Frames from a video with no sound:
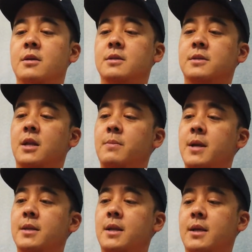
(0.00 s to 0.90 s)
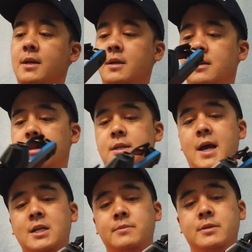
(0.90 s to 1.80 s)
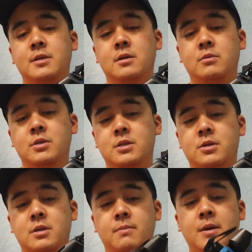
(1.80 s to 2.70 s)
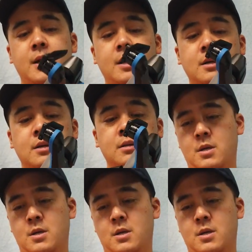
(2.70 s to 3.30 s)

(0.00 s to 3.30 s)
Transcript: It's got a magnetic attachment here, which is good and bad.